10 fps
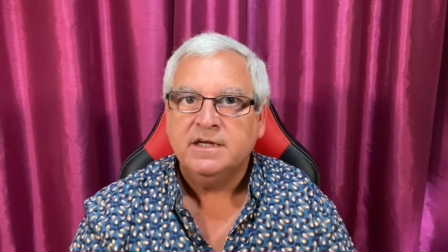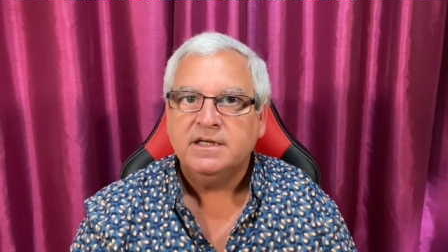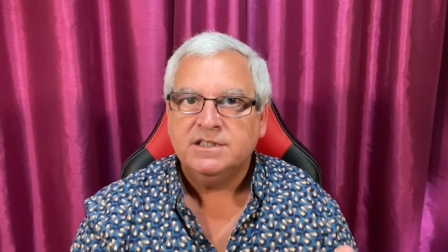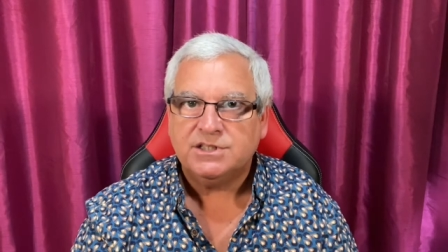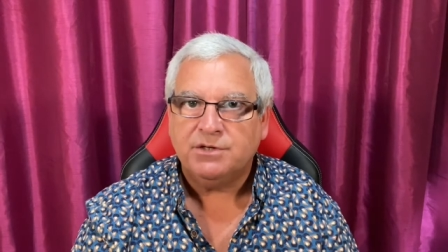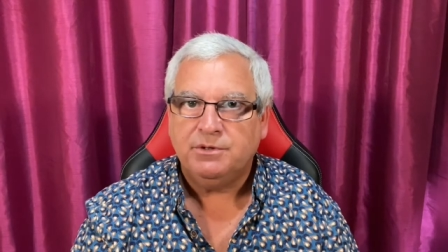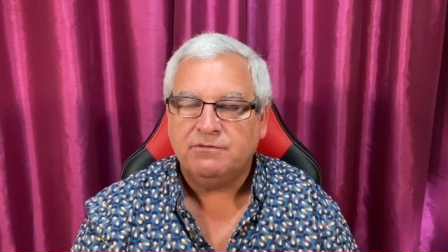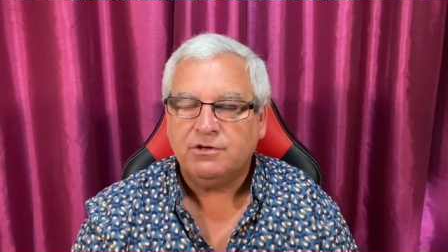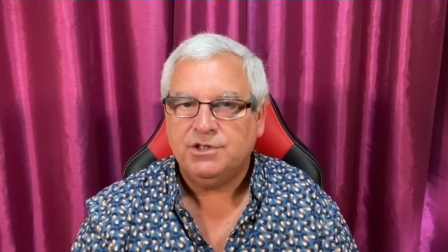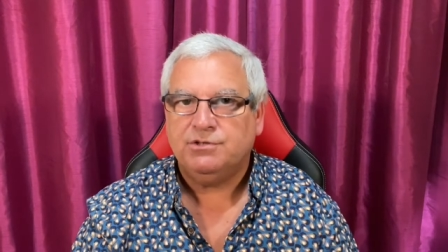so
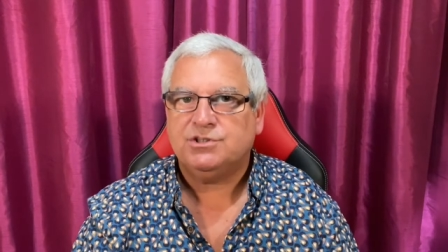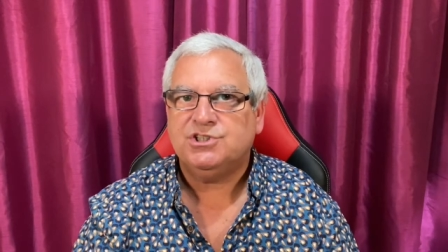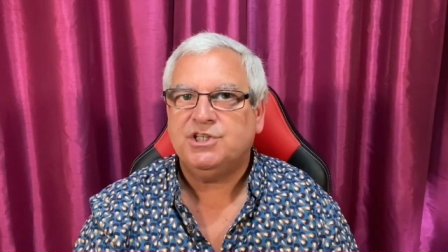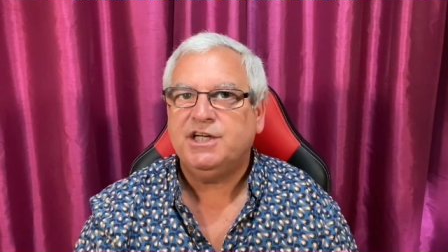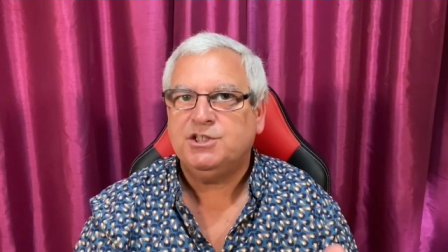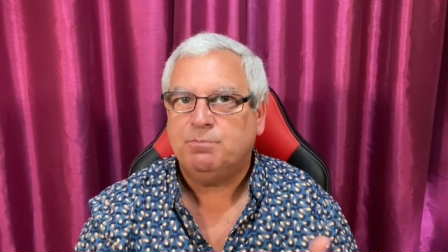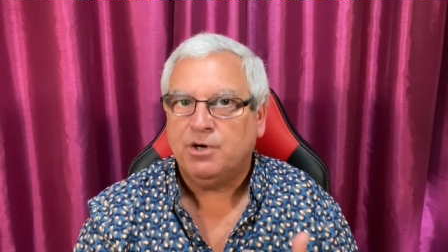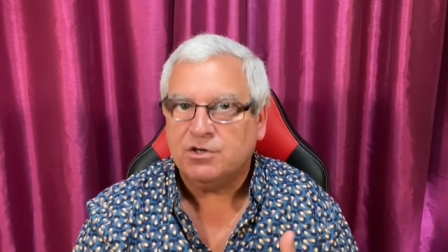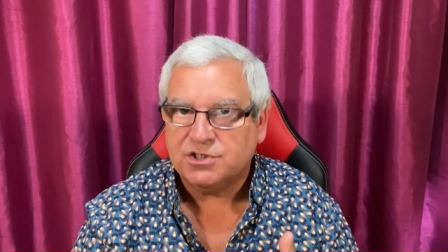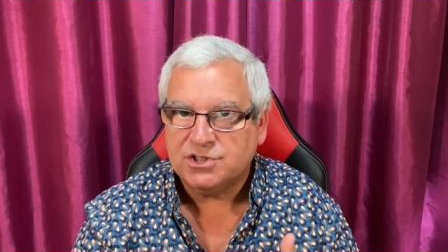you've got your stage
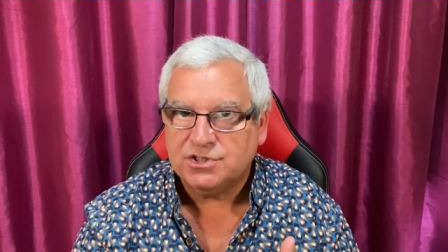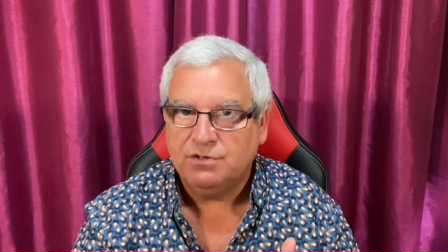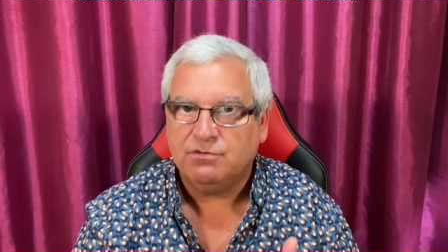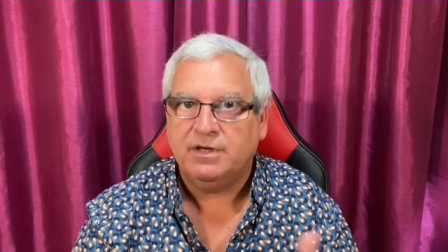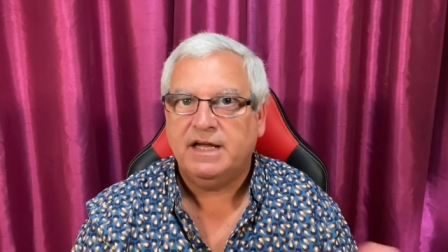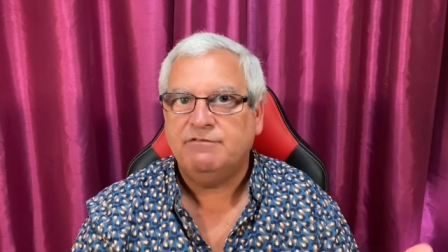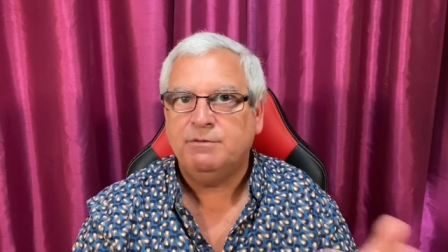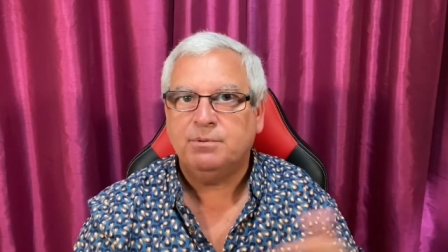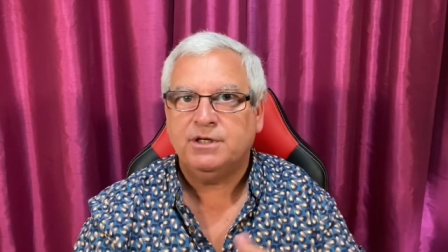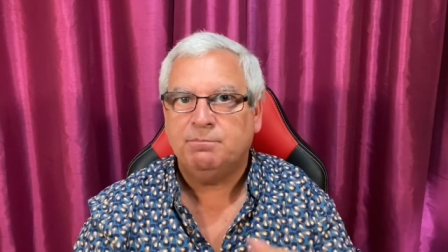box, you've got
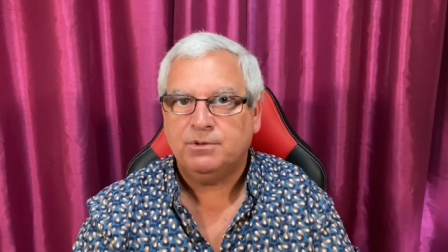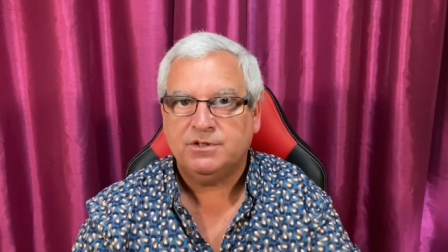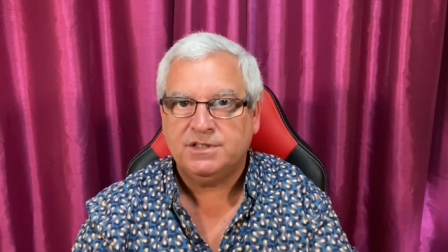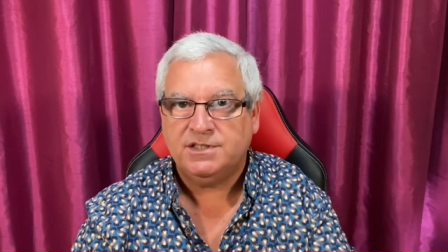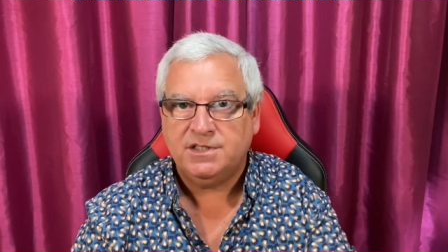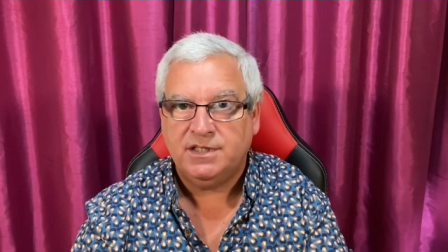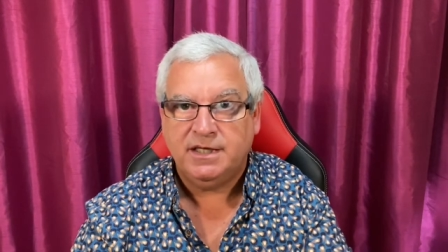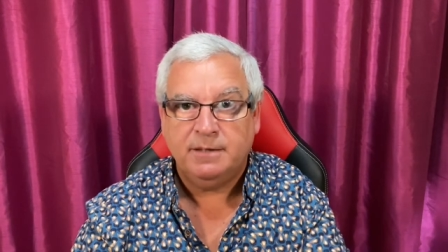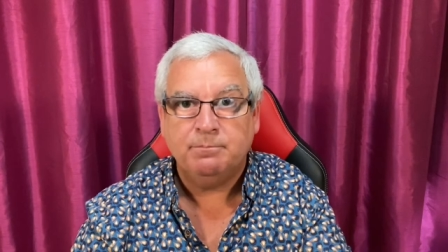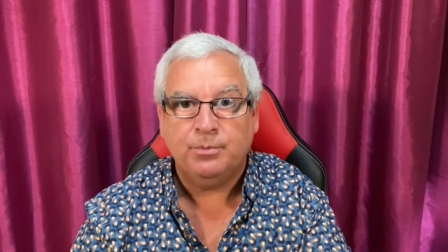everybody plugged into the
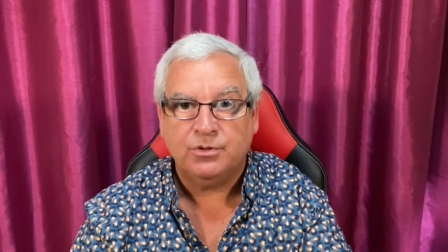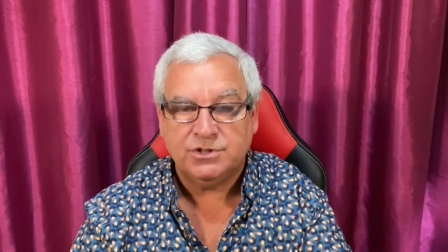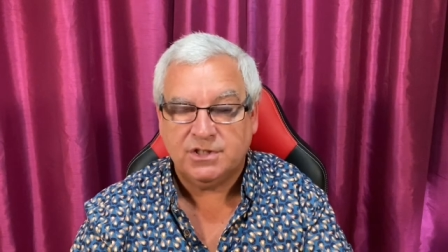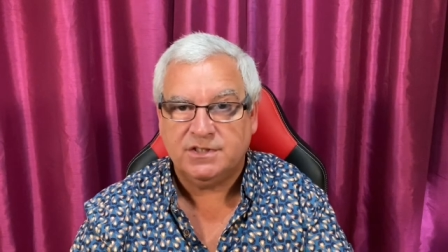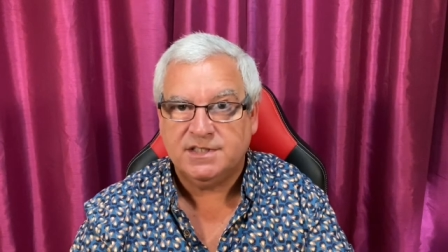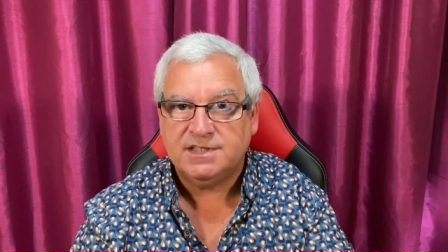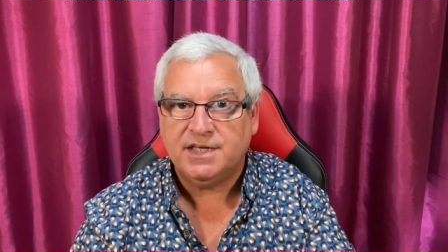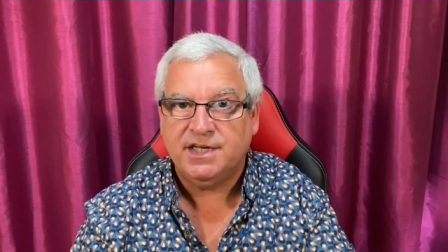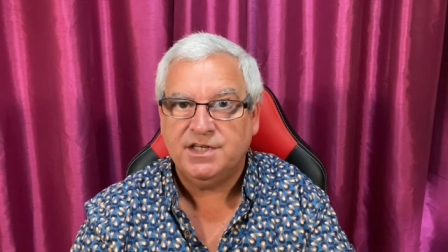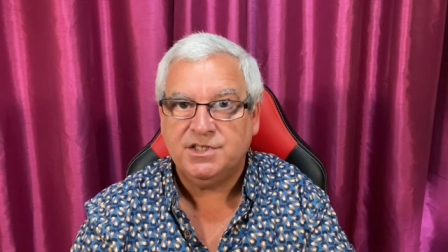inputs on the
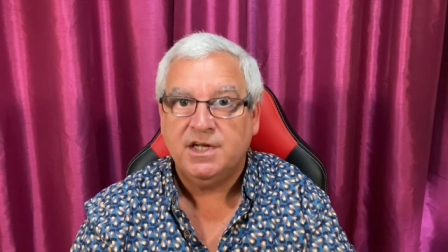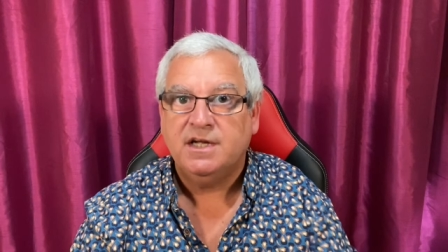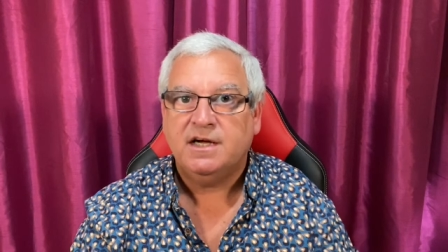stage,